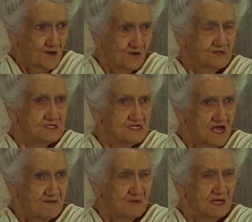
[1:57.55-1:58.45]
on a
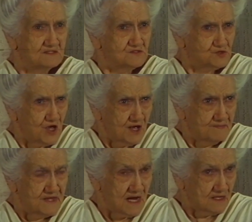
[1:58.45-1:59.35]
table and
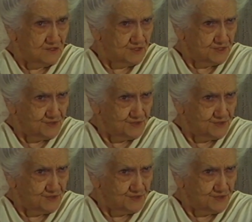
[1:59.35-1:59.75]
sob that I couldn't